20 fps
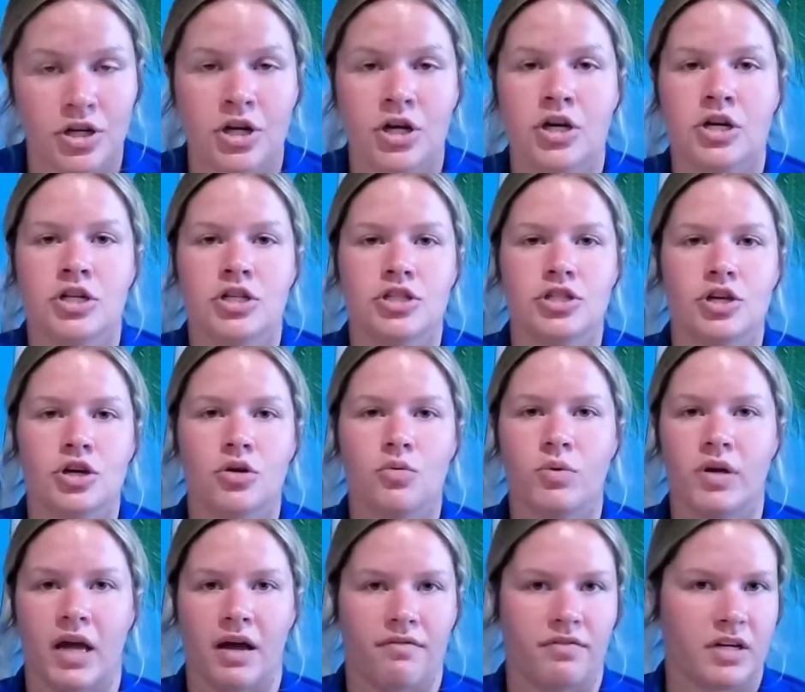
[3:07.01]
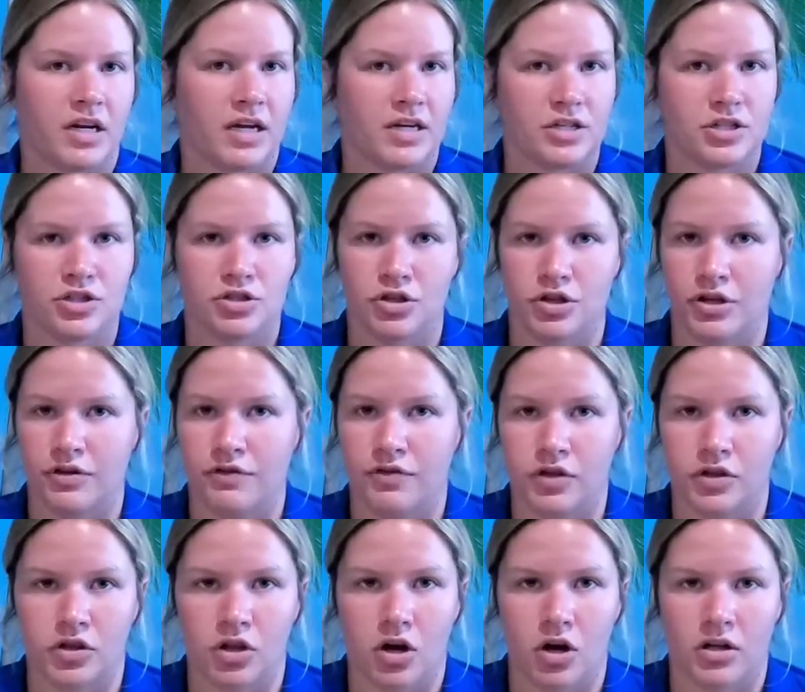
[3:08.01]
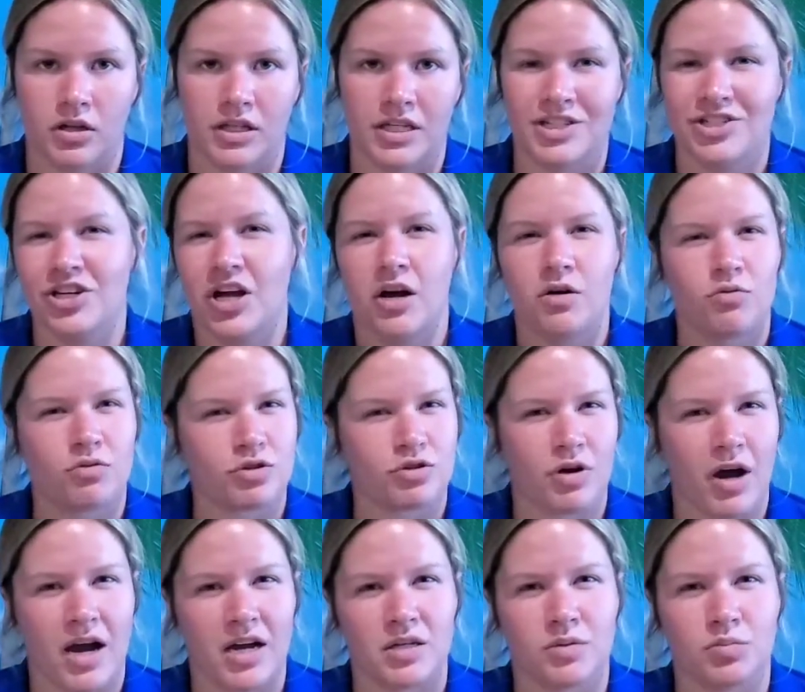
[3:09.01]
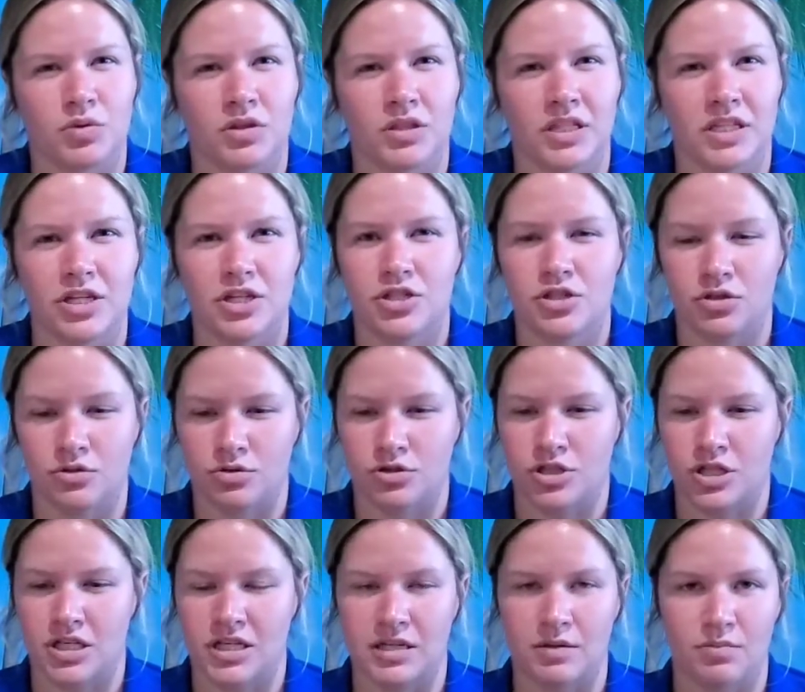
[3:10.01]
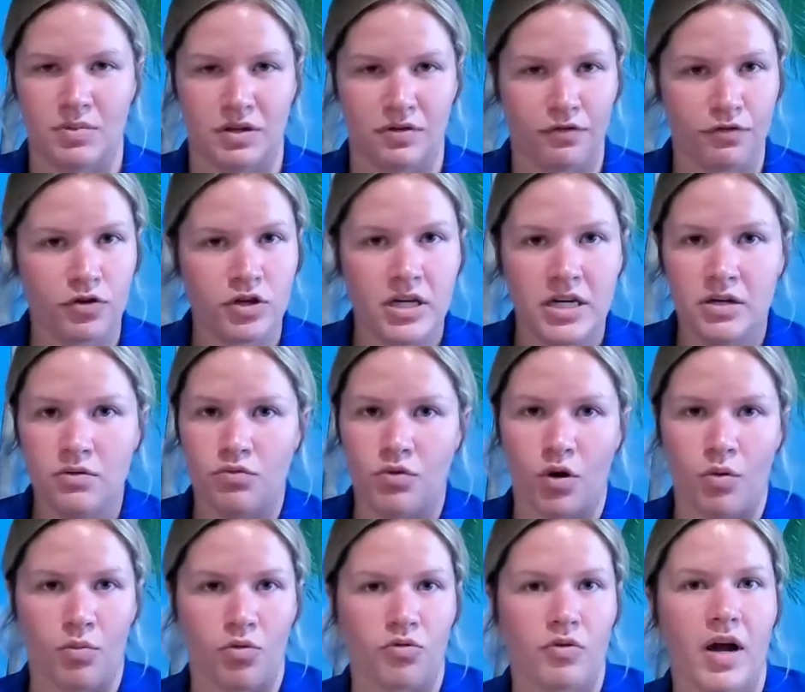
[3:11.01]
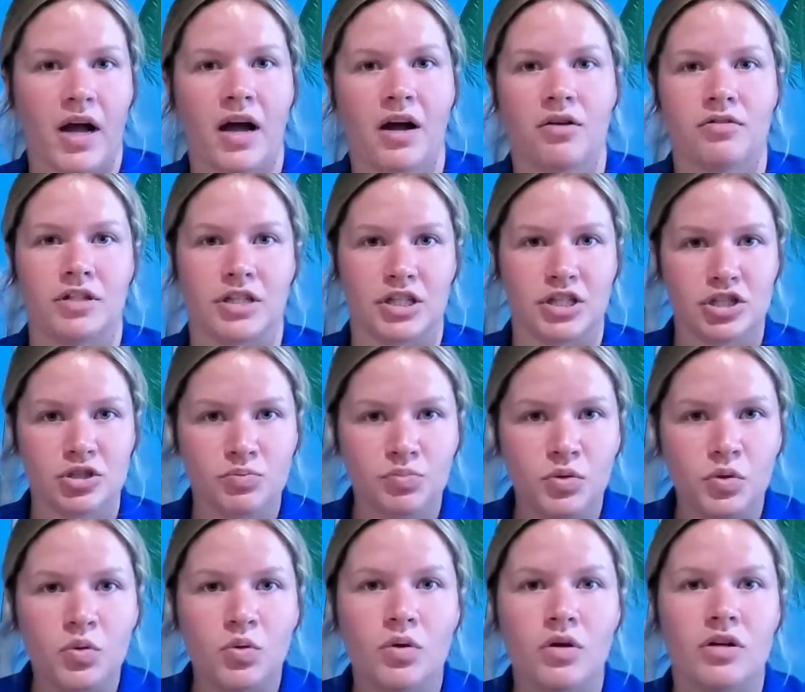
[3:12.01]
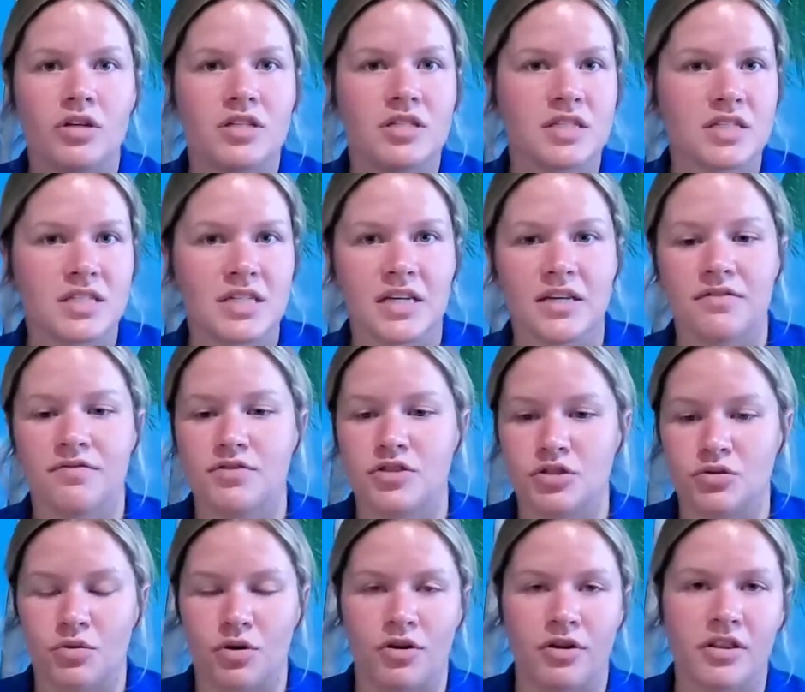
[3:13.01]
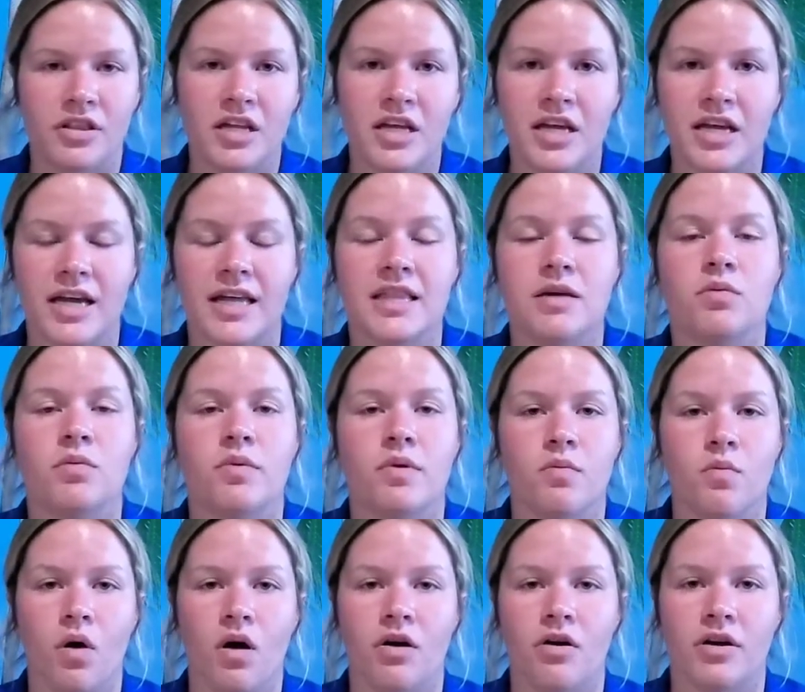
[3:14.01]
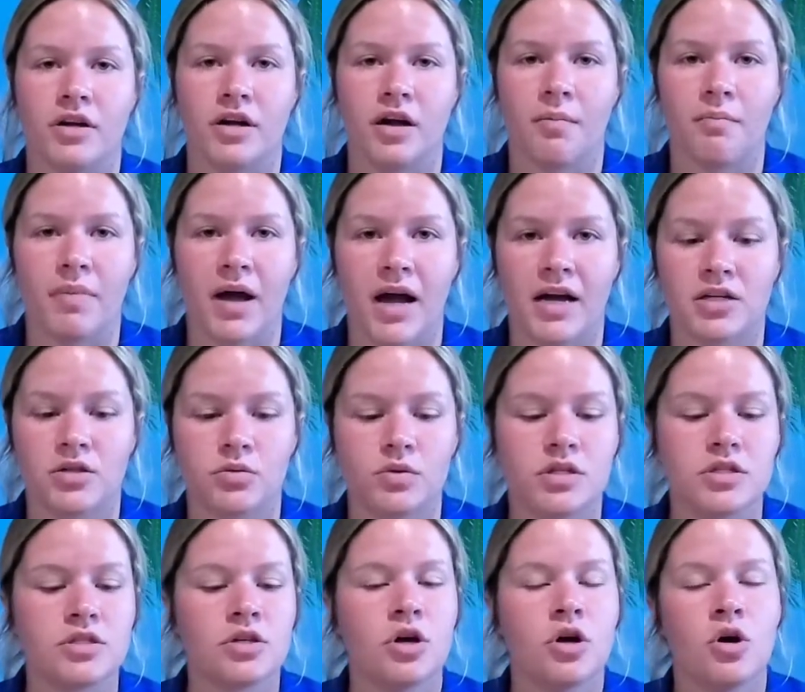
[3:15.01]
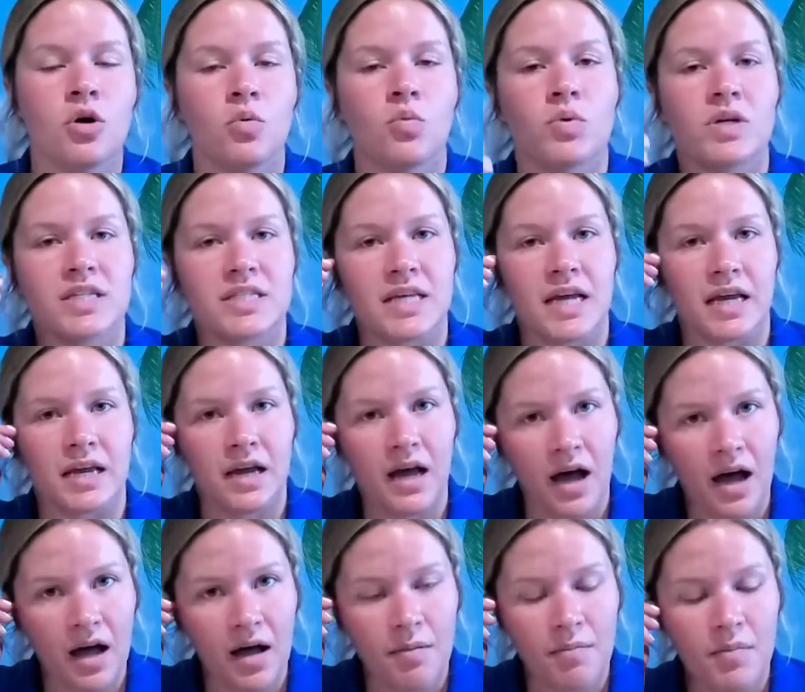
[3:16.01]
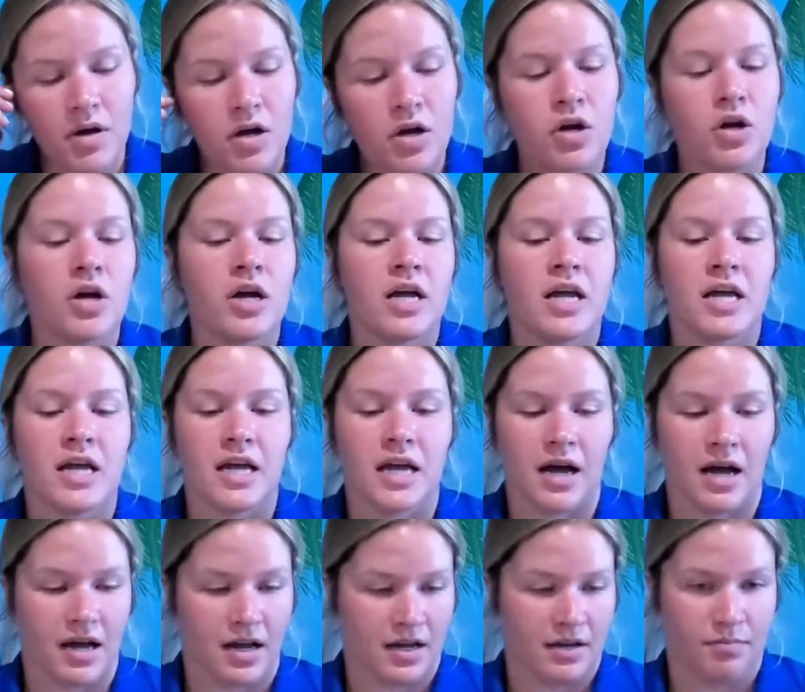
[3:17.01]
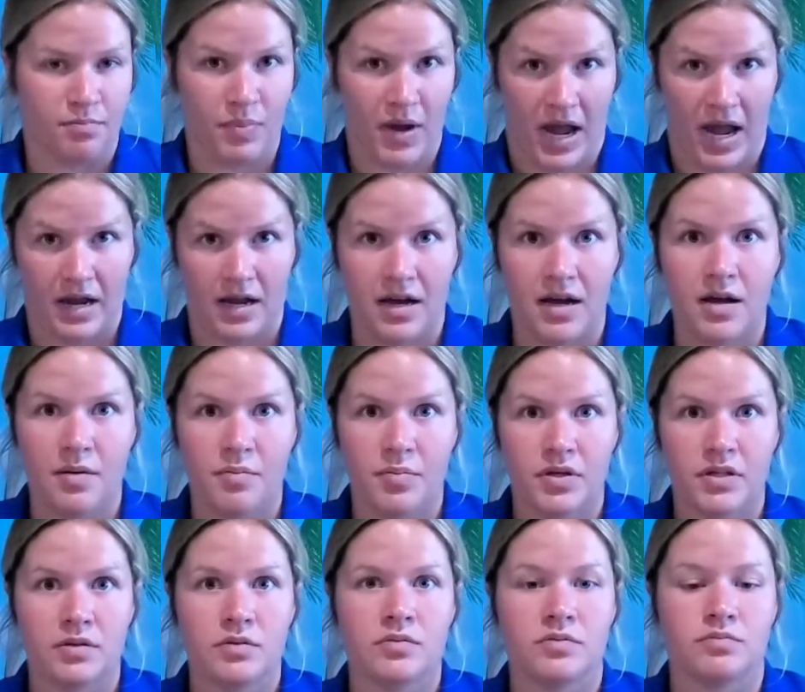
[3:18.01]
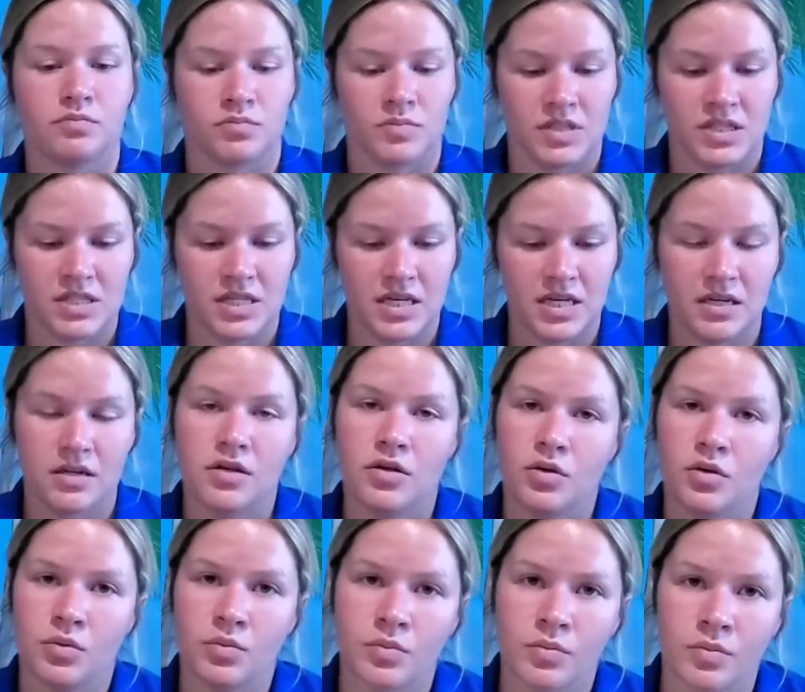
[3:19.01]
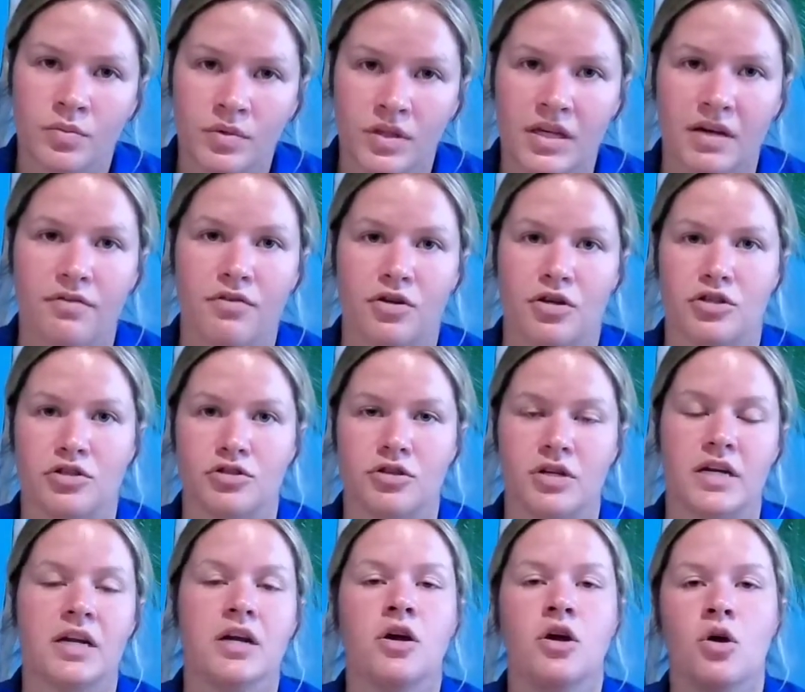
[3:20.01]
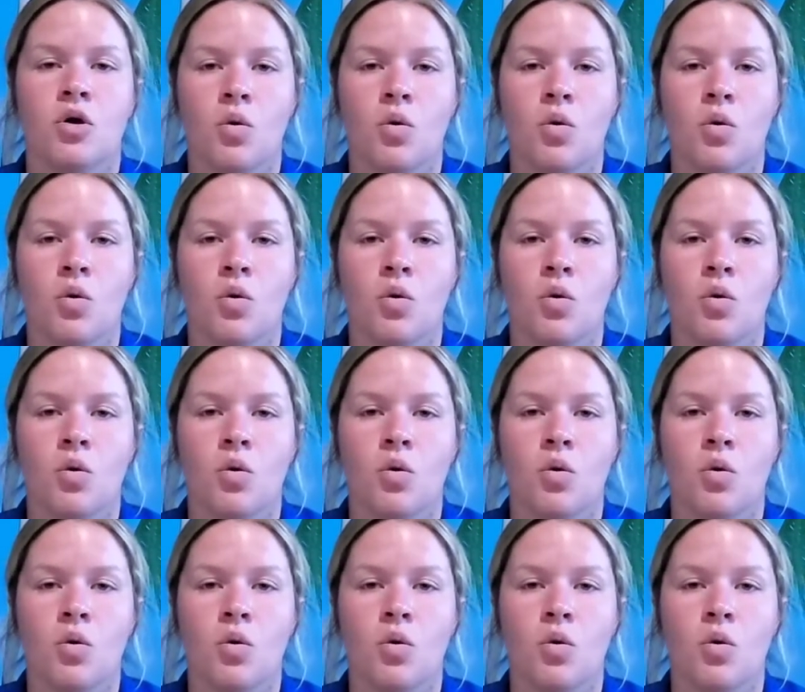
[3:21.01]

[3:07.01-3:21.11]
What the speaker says: So we have a nice 30-foot long leash, not a retractable leash, so she can be free, roam around, explore, sniff, do her thing. And then when we want her to come back to us, we say come, back up, sit, give her a treat.